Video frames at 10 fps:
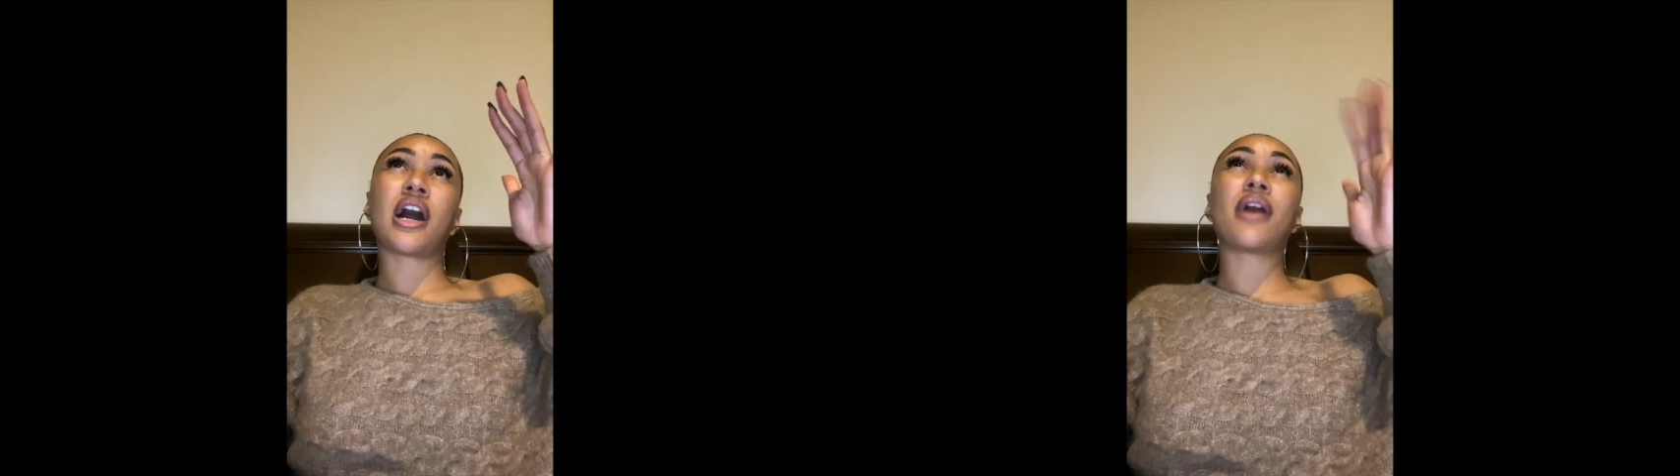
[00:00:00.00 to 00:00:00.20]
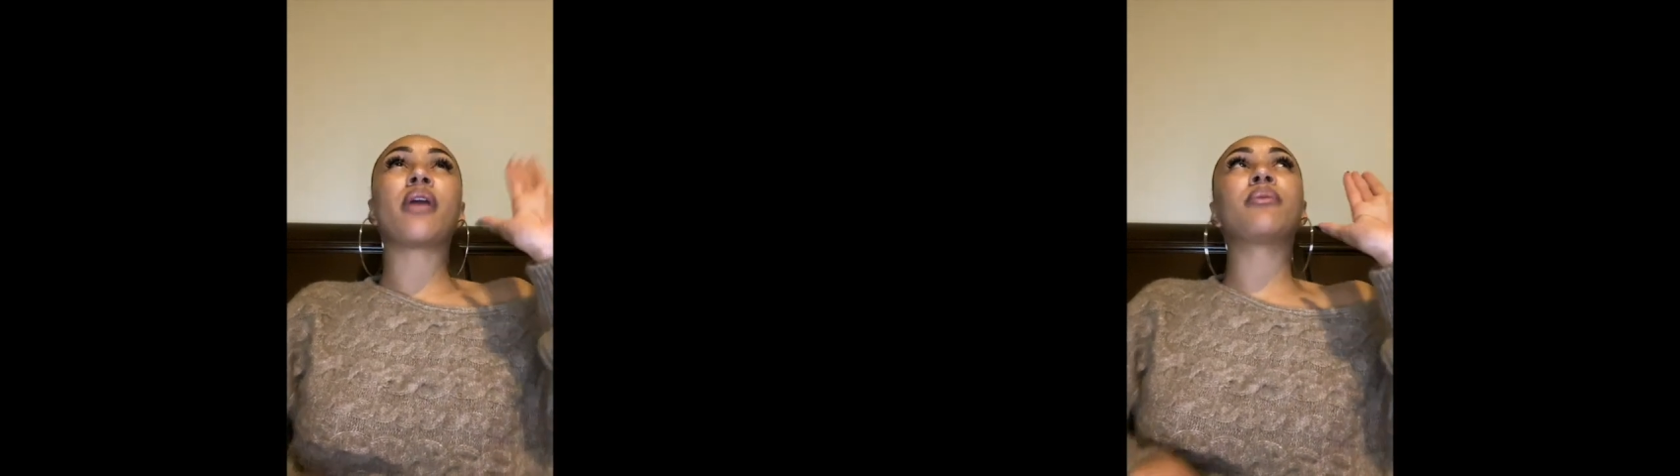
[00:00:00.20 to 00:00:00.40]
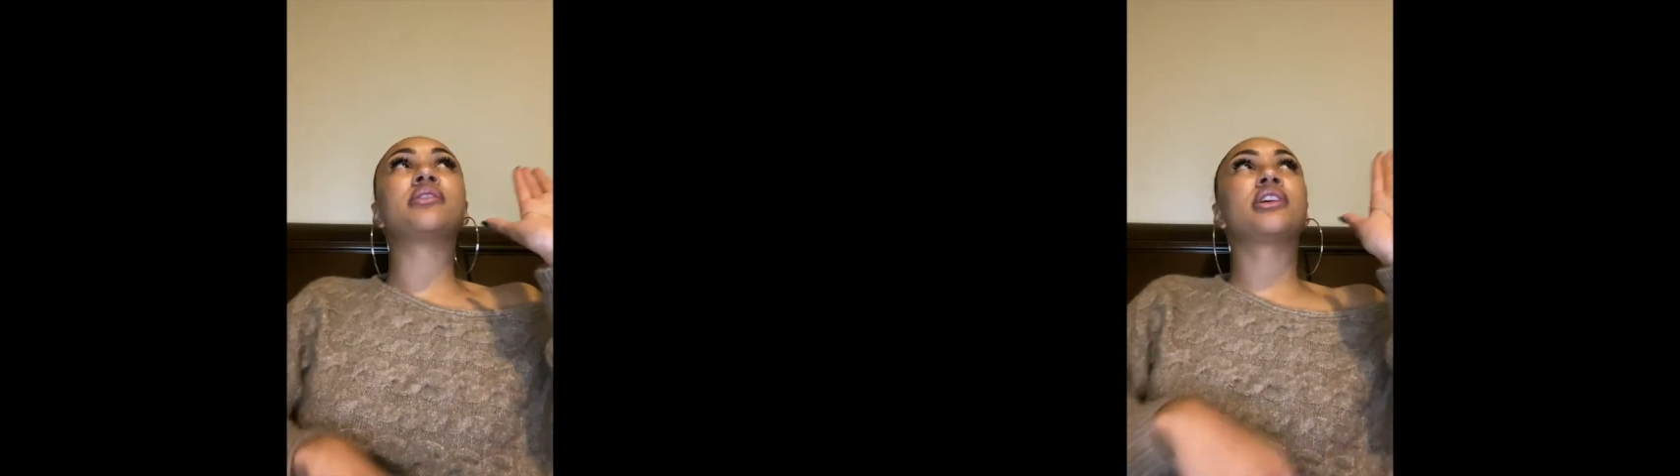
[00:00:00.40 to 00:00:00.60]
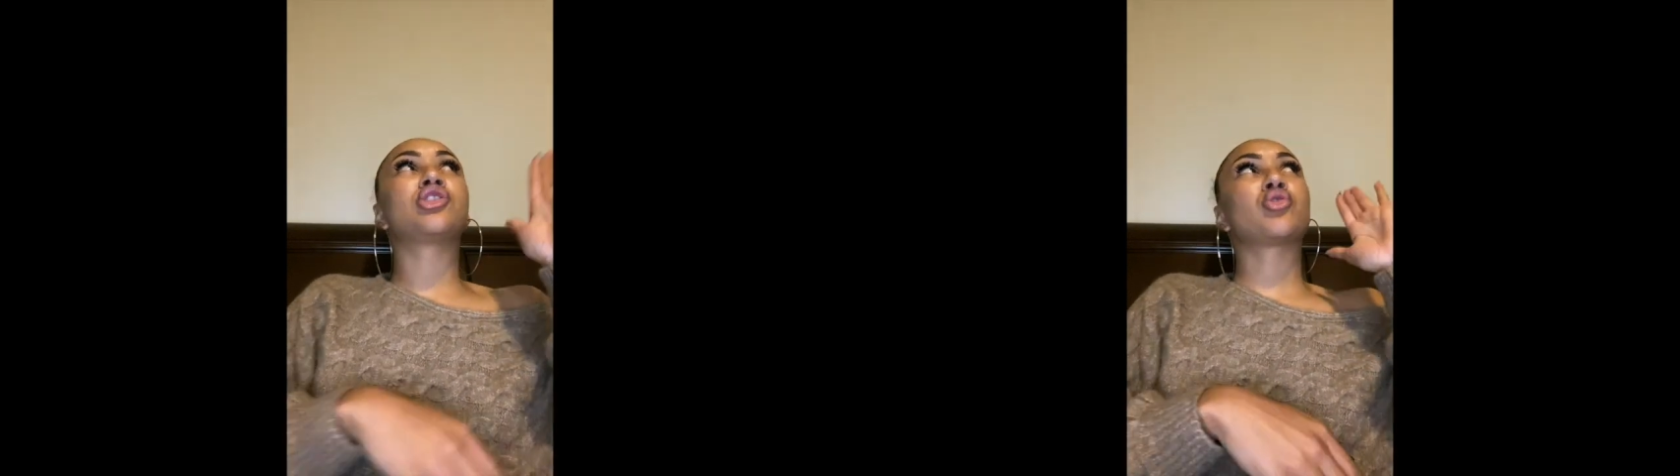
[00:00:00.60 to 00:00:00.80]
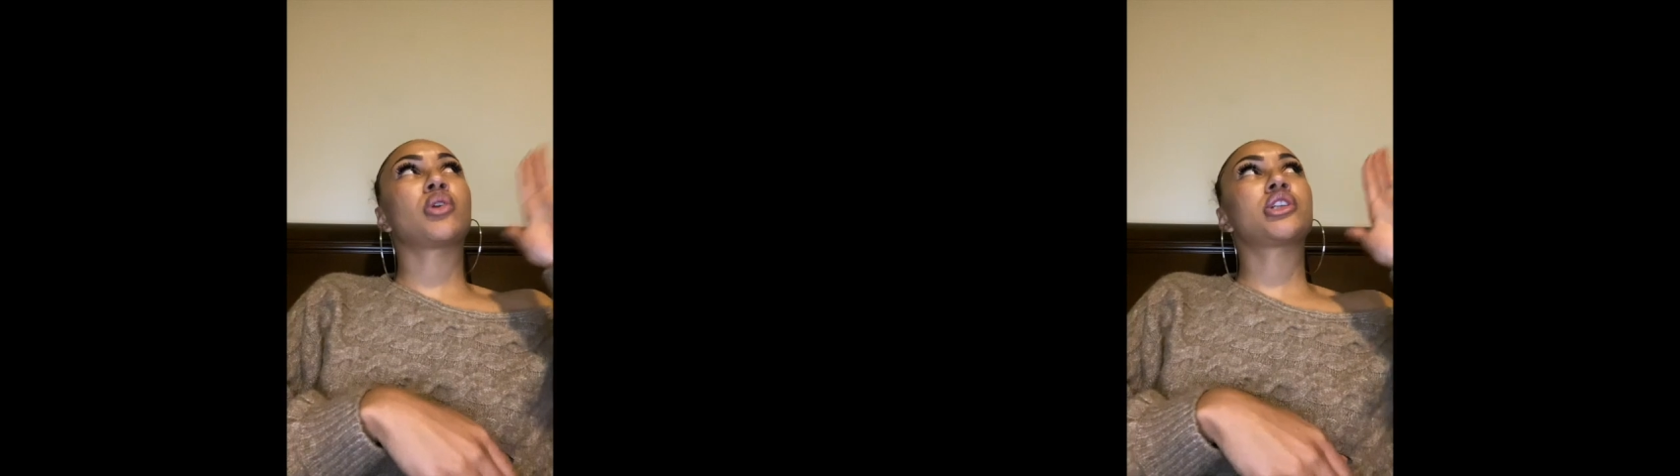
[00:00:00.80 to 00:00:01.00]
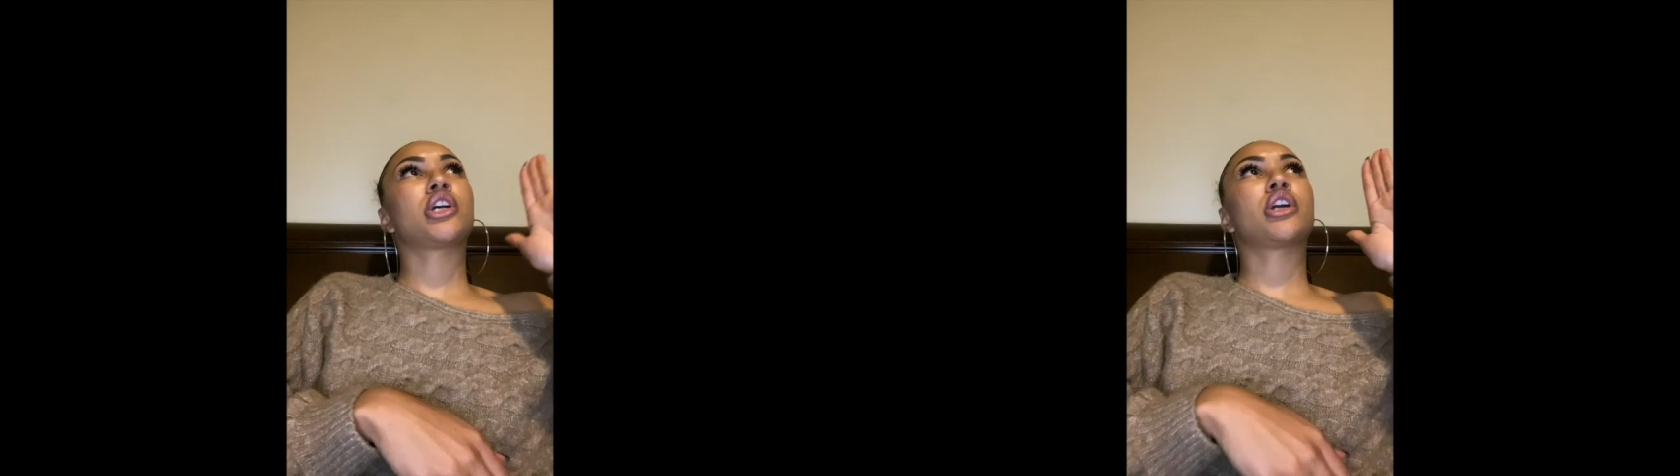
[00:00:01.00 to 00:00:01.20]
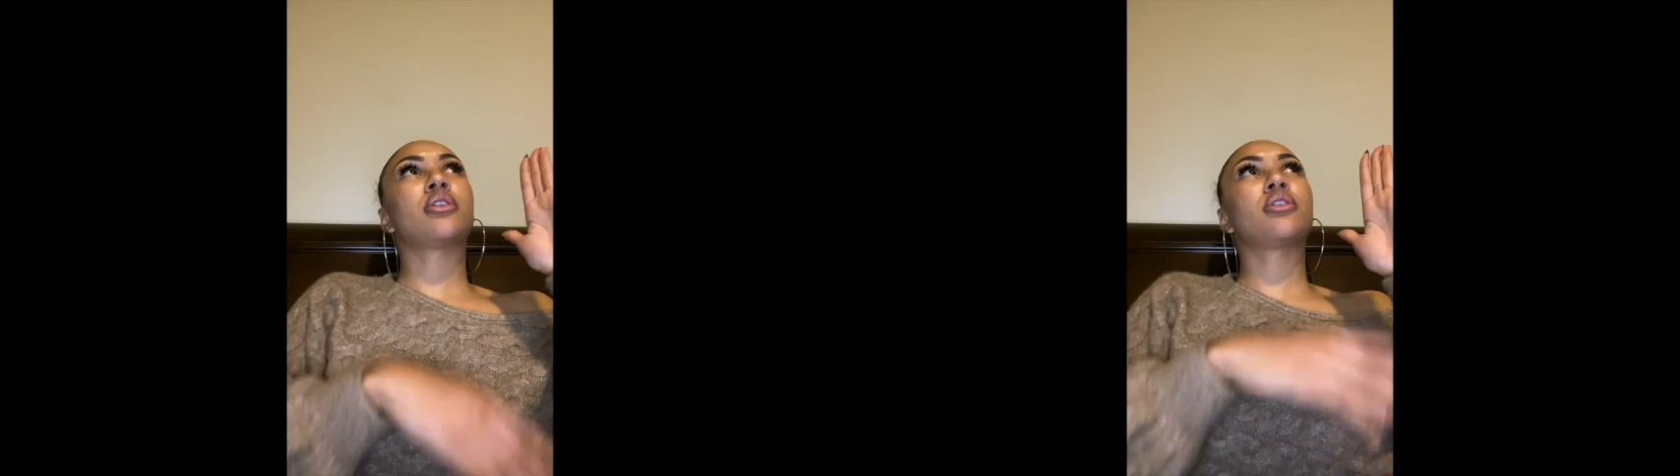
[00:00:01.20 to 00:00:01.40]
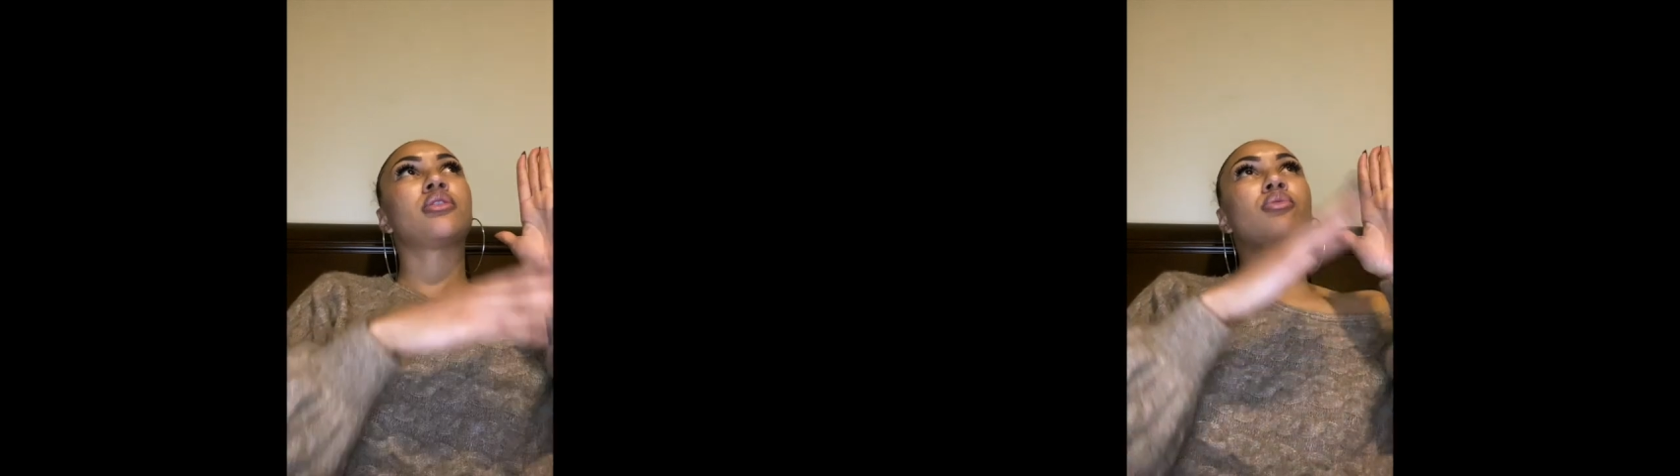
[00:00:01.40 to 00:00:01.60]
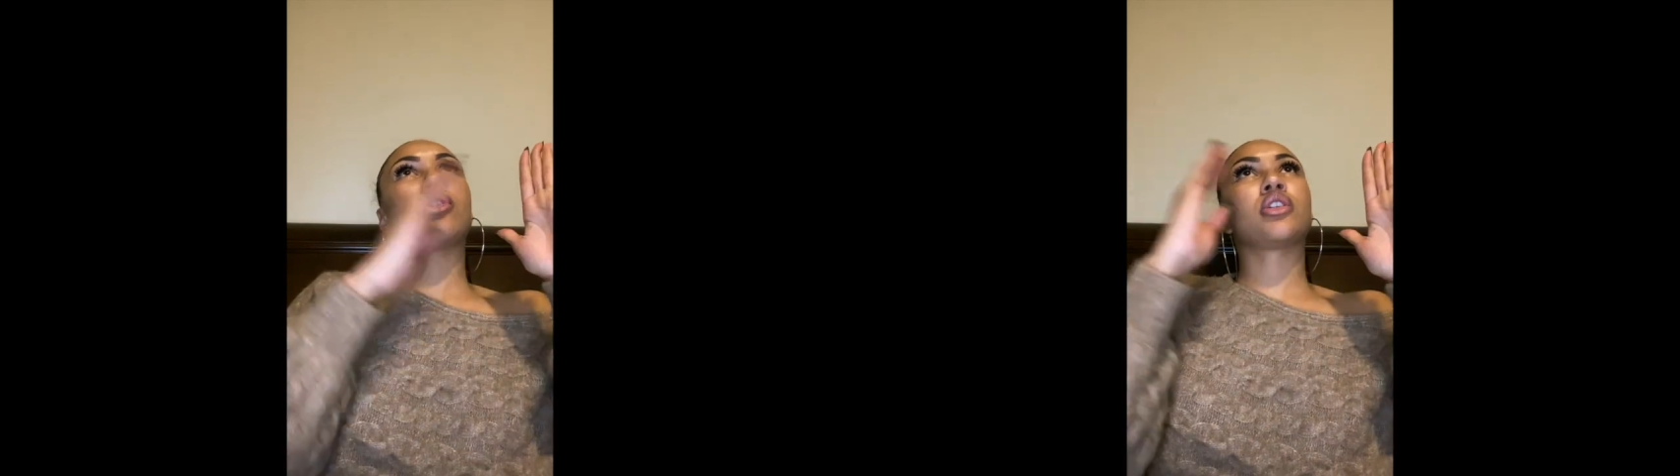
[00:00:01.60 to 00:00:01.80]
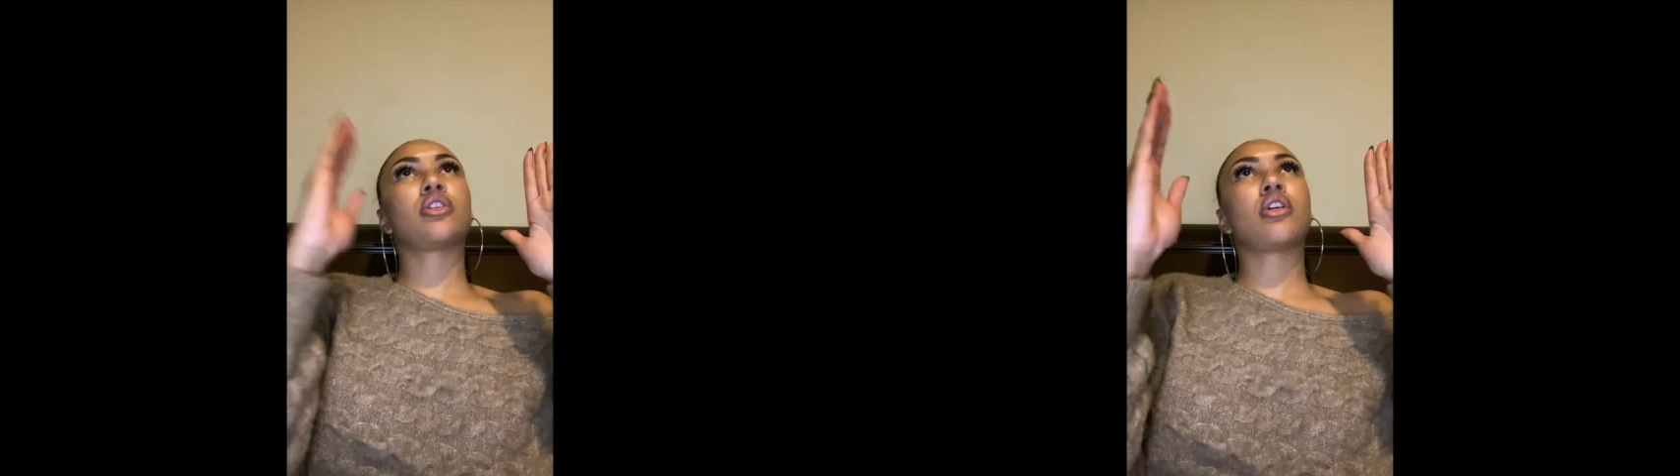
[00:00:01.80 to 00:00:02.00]
I wouldn't say short term
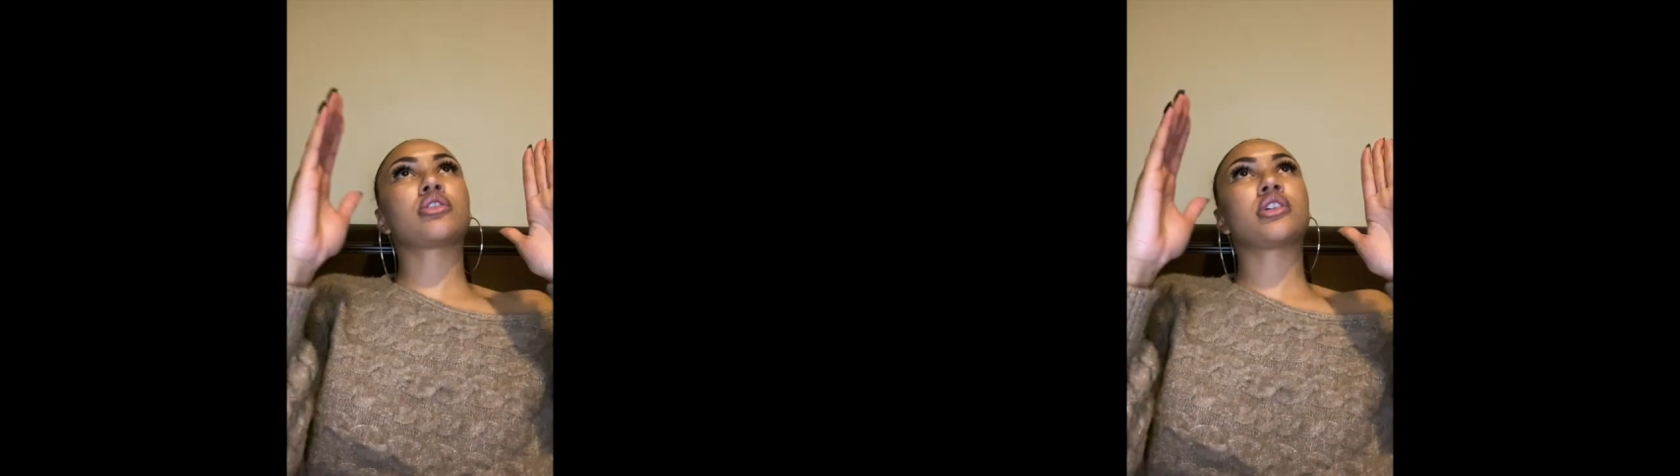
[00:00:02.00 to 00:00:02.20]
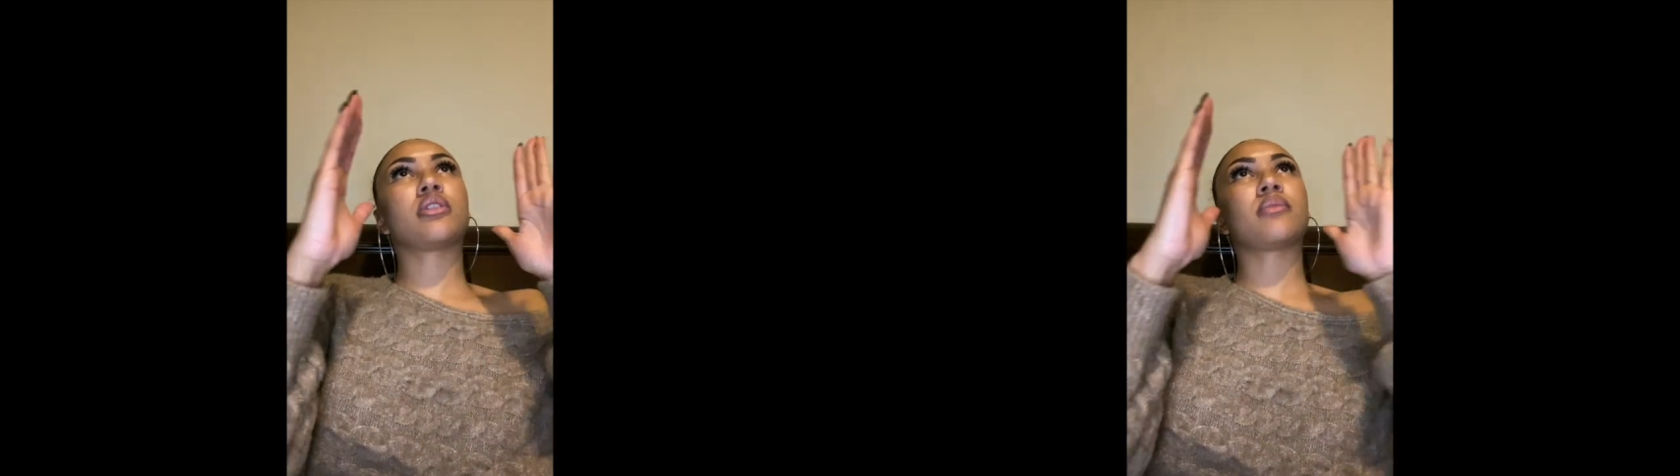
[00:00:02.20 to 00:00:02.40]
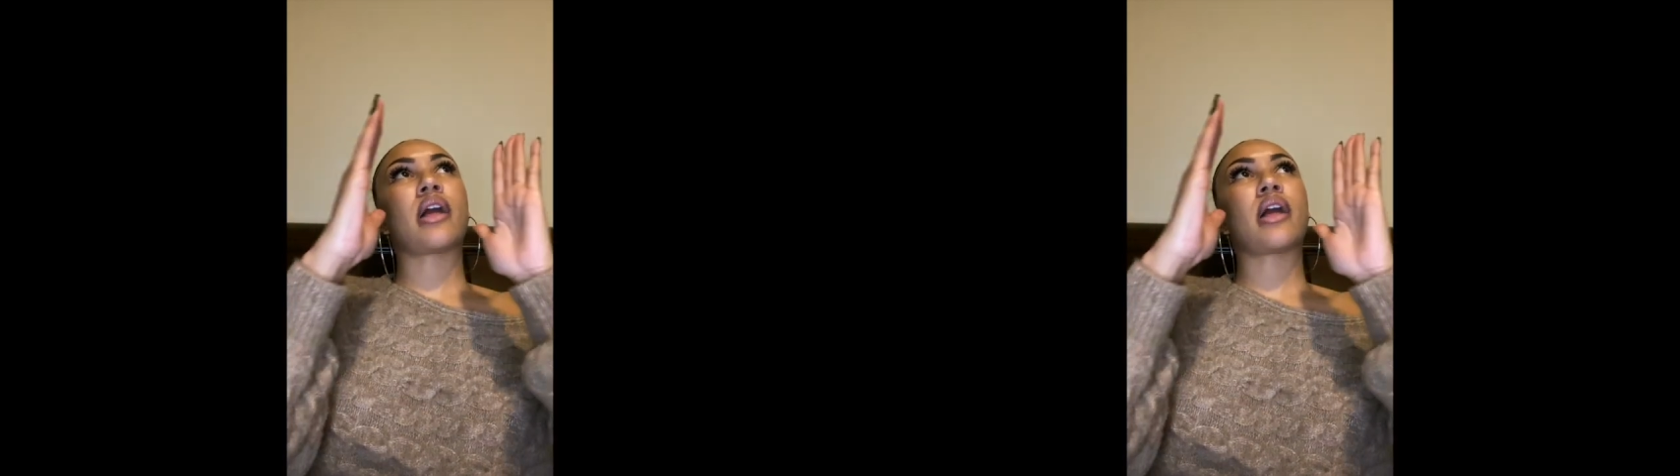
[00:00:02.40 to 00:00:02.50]
or long term,